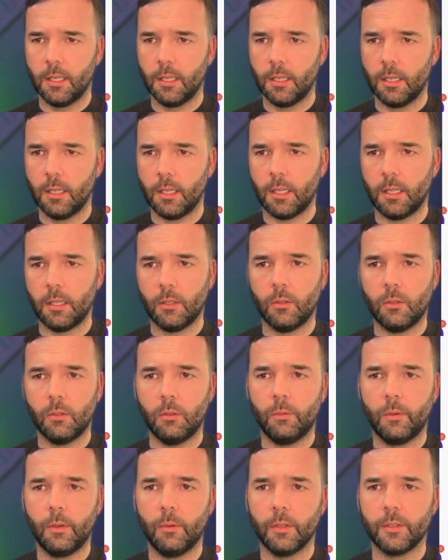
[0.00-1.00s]
And
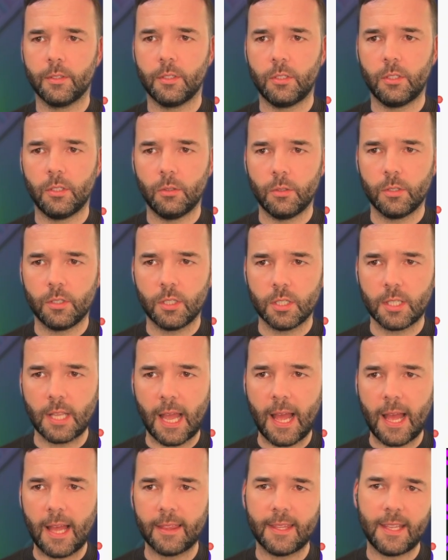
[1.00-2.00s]
all we want to do is just
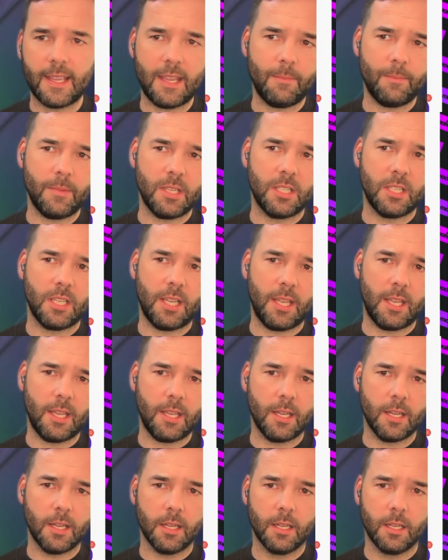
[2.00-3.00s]
add the image
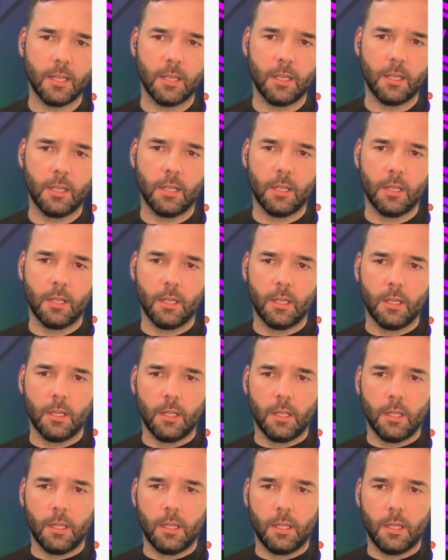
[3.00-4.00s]
here.
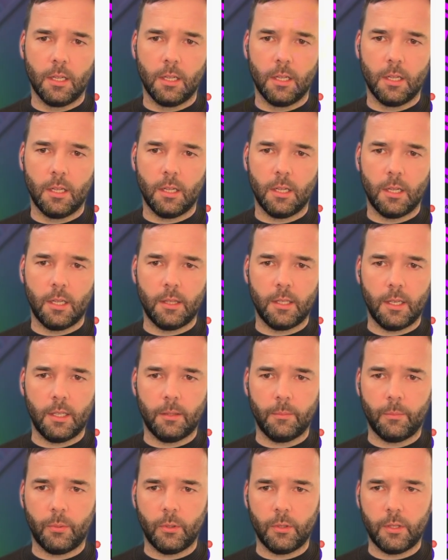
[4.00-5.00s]
And
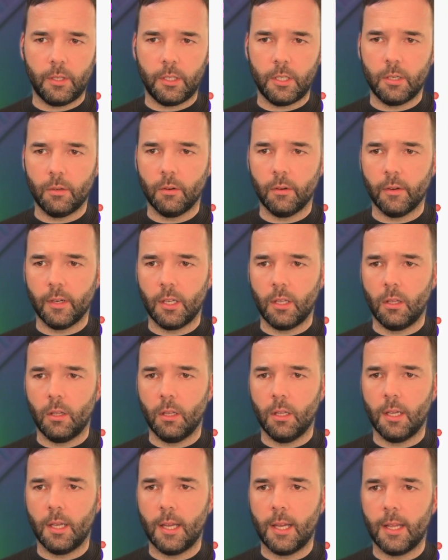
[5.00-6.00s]
then put the URL
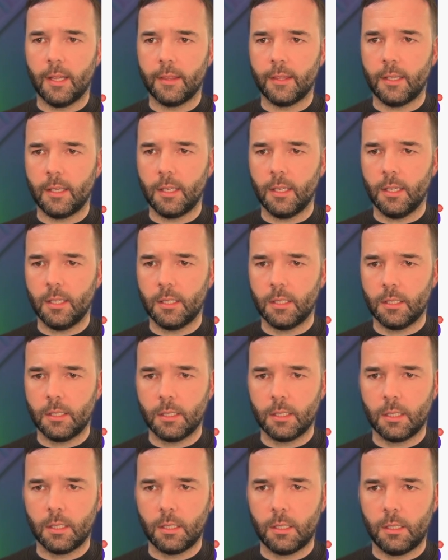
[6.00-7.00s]
at the
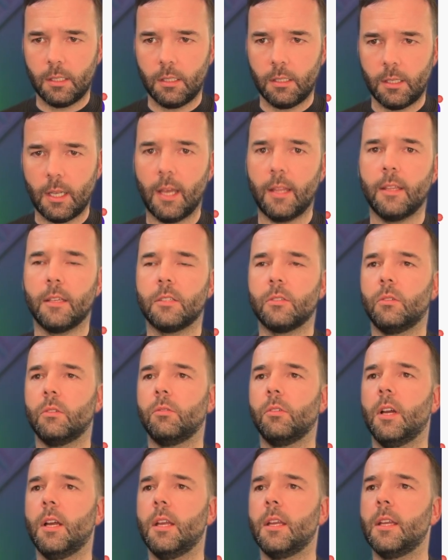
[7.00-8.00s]
end. Yeah, that's all
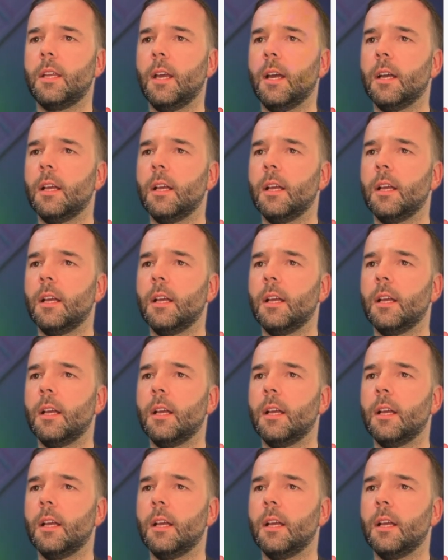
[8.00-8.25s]
right. Yeah.